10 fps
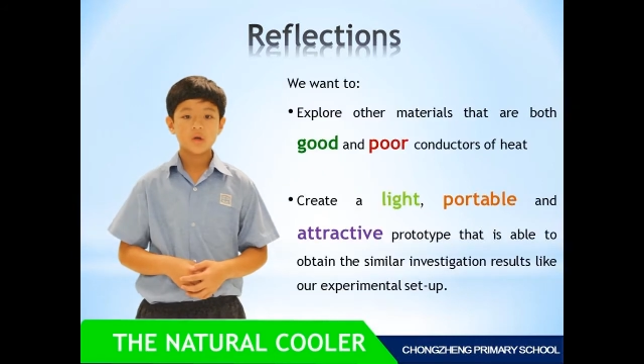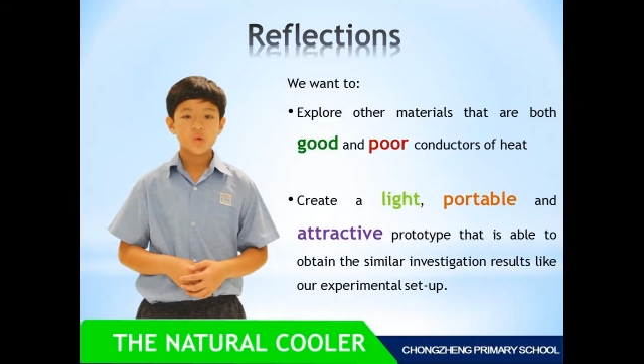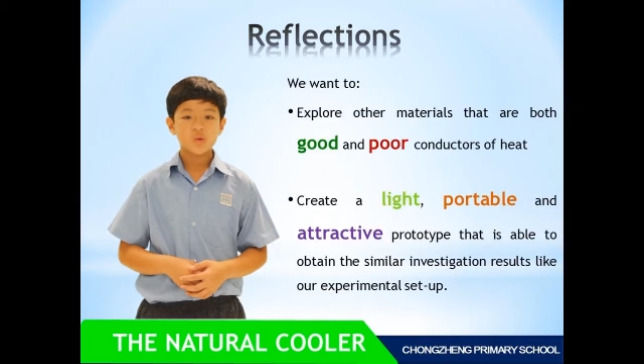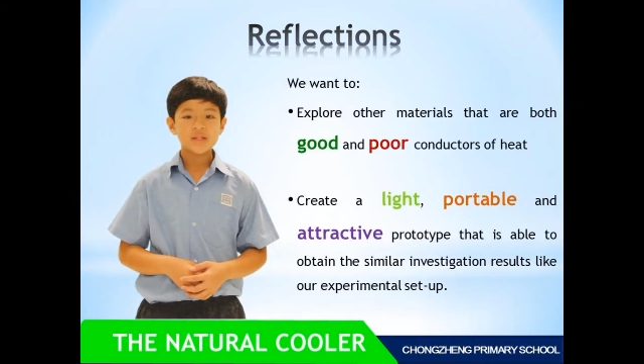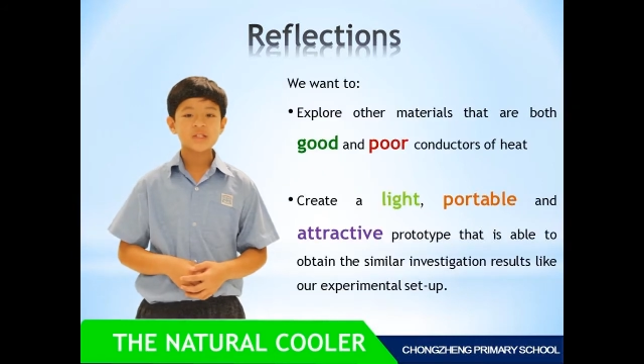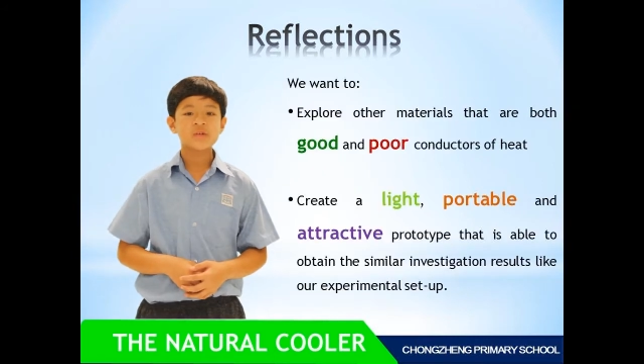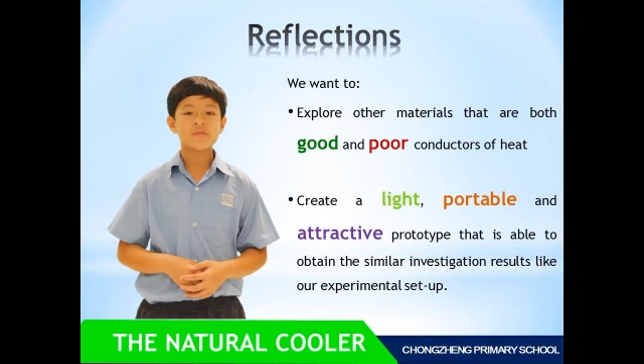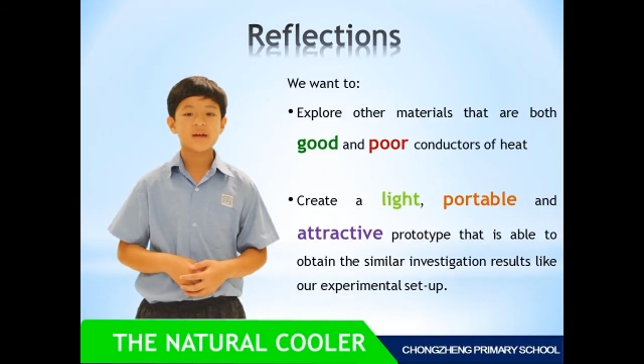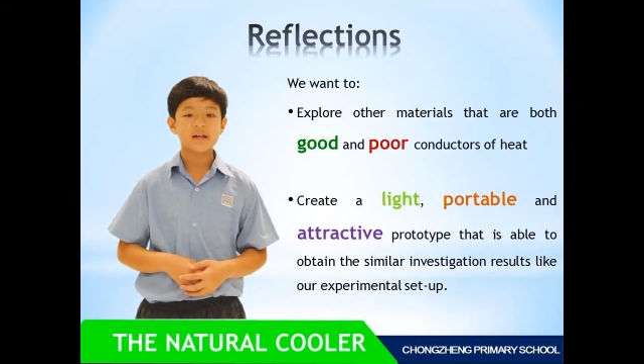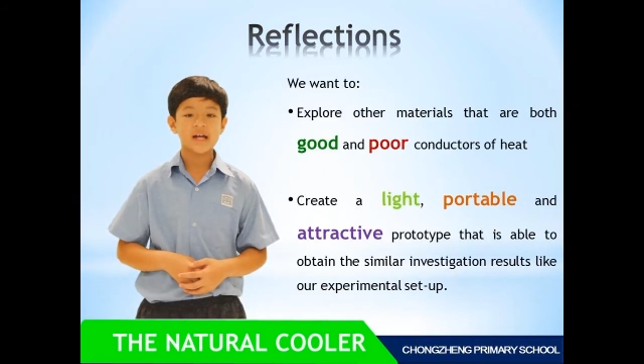We want to
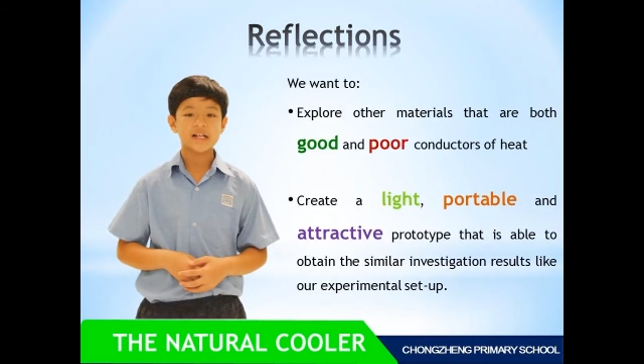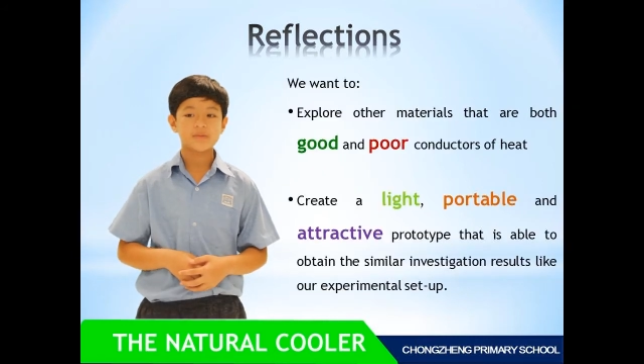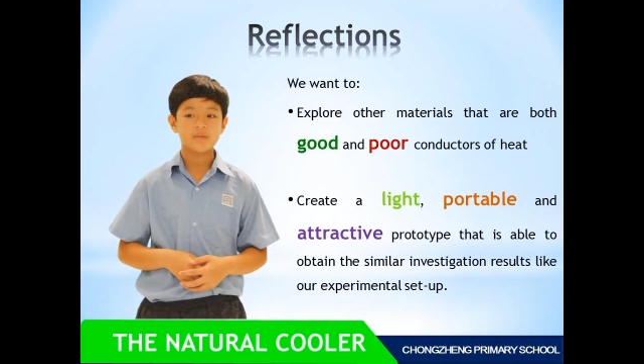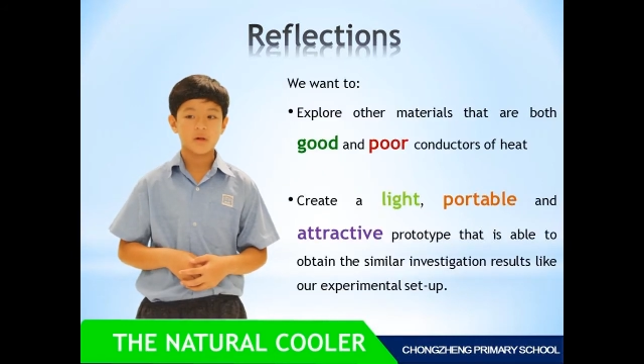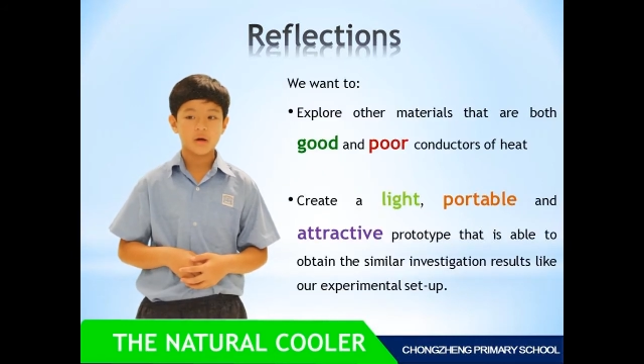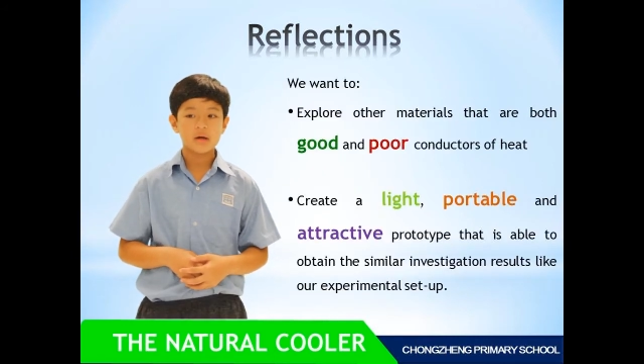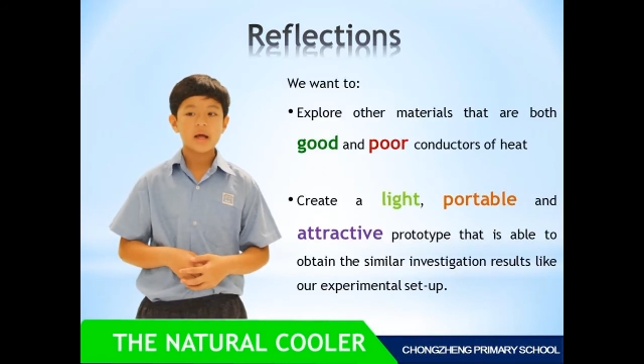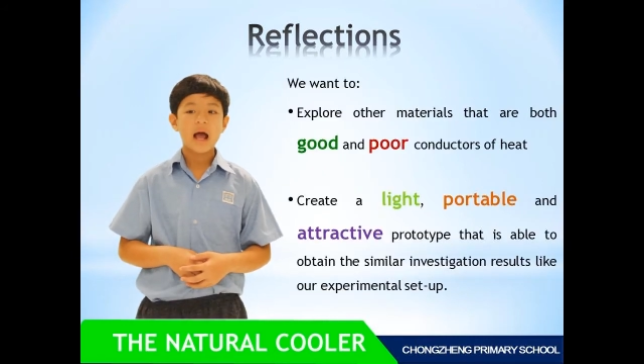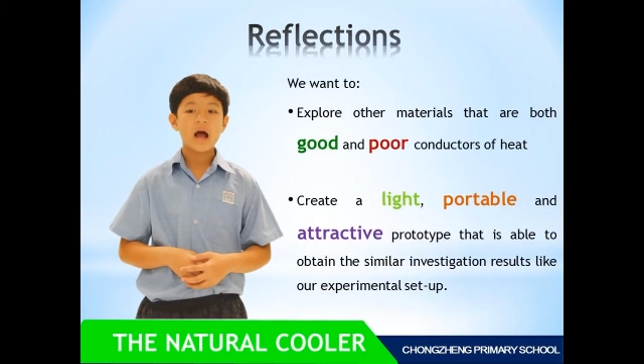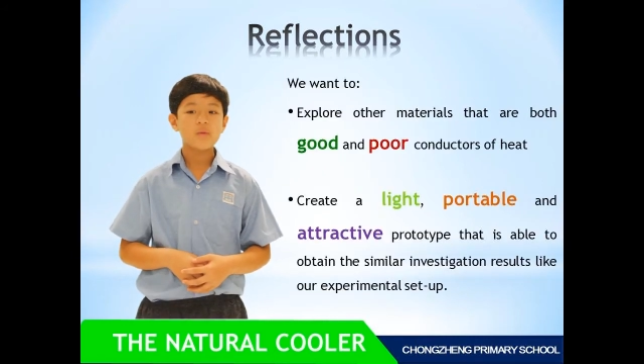further explore
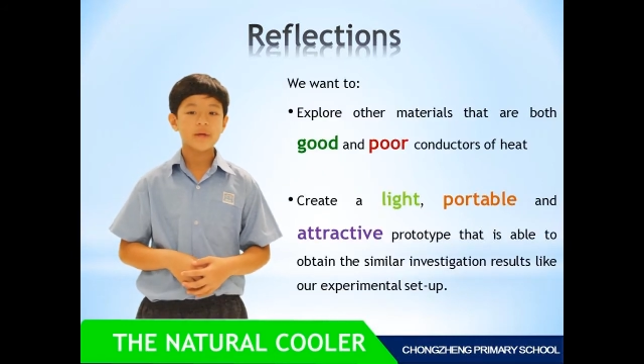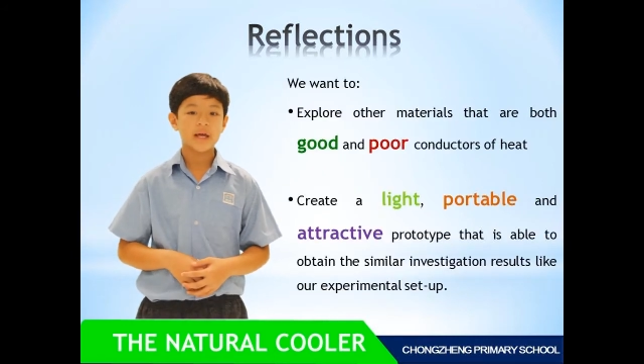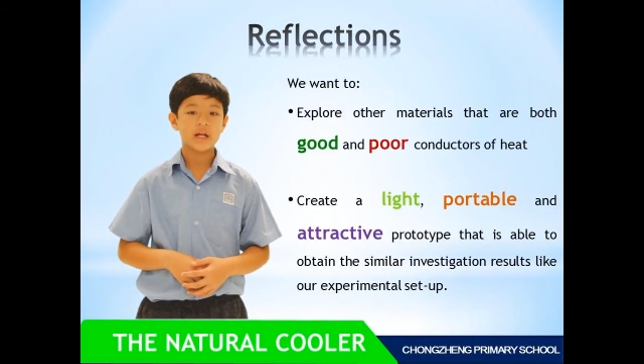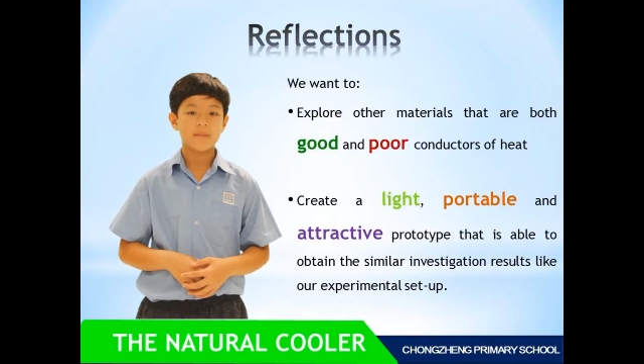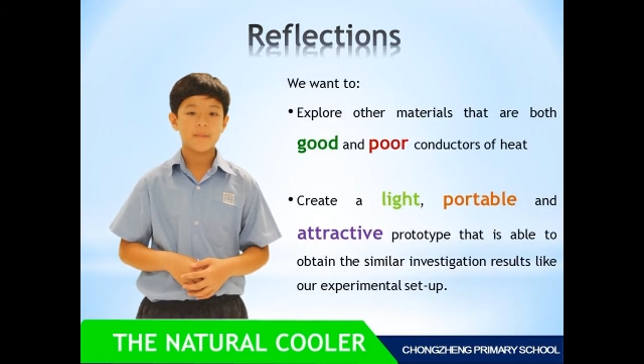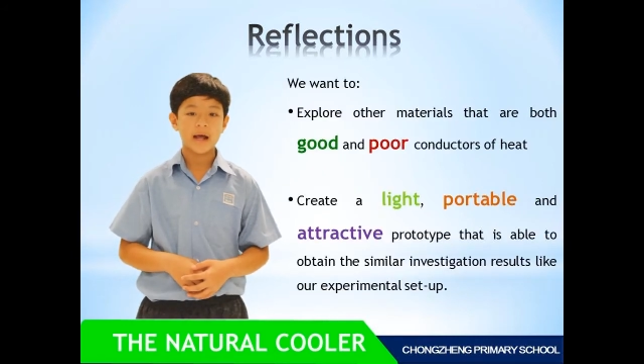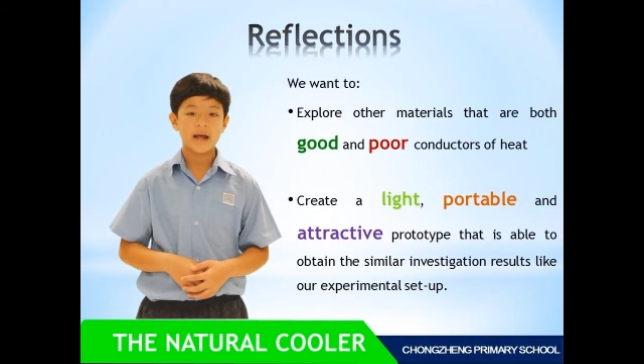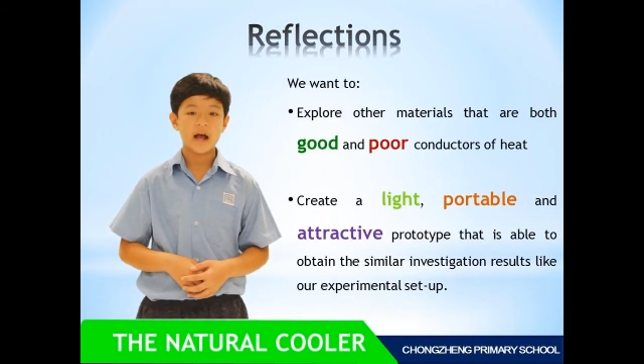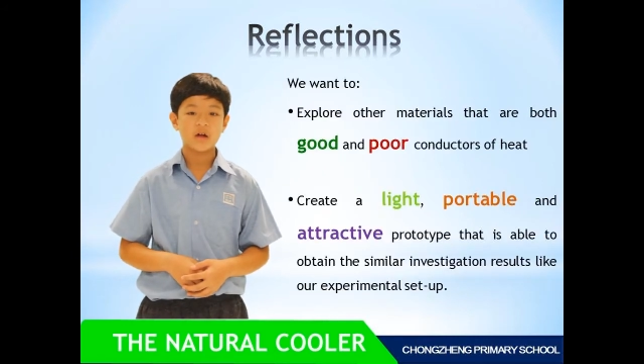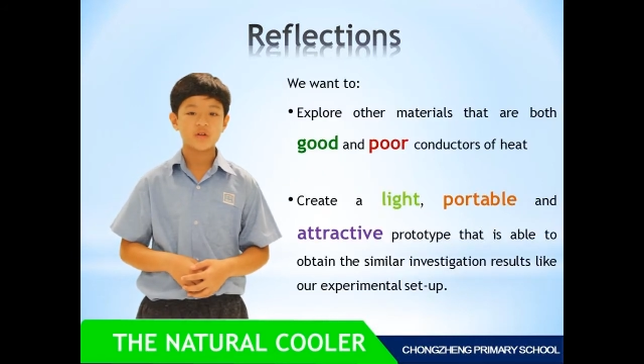how we can
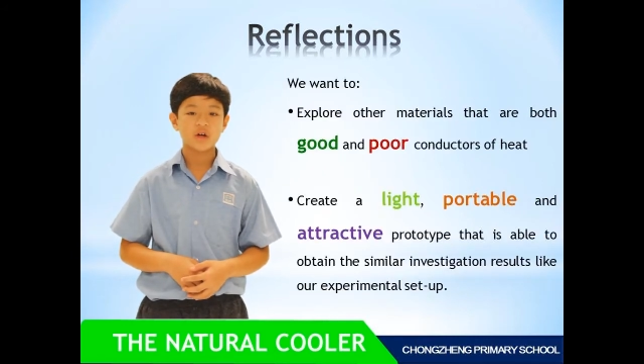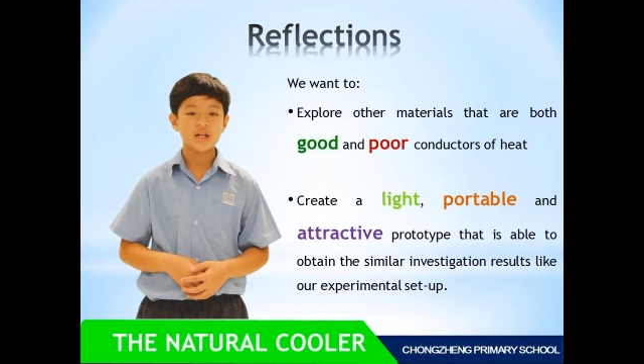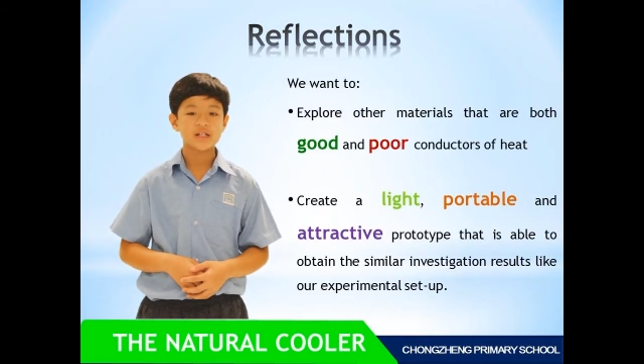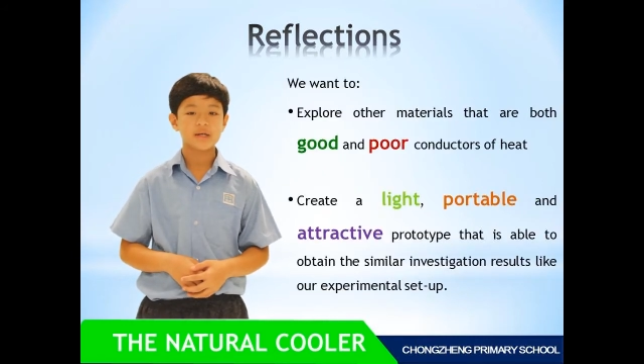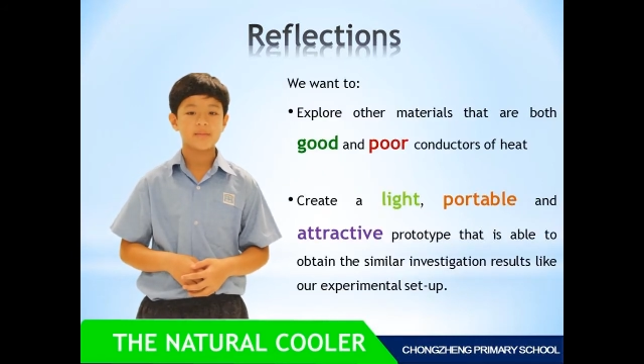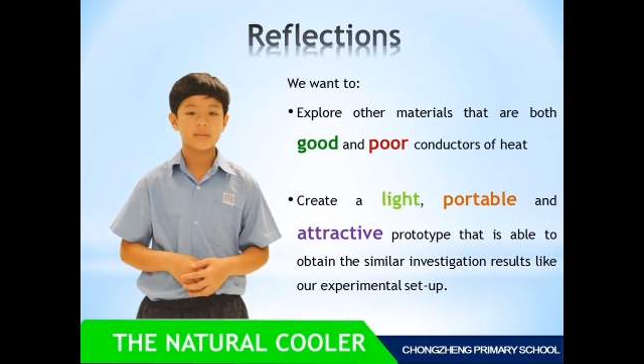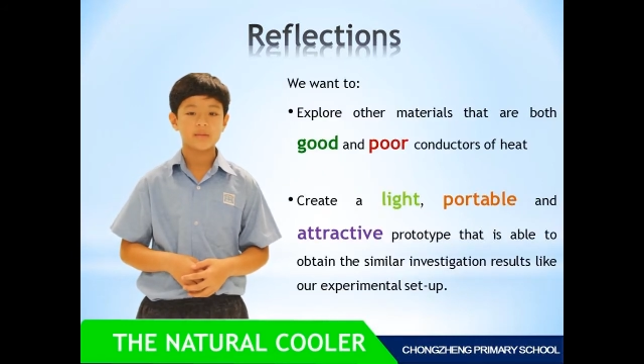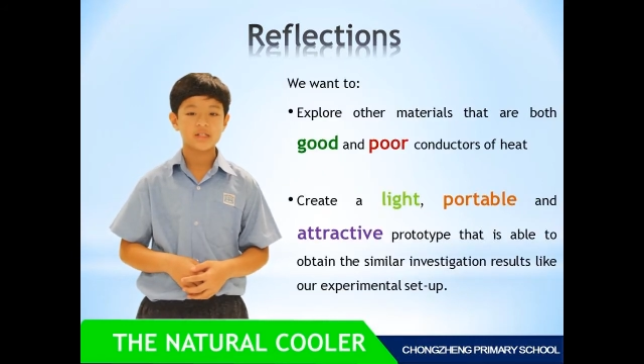apply our knowledge about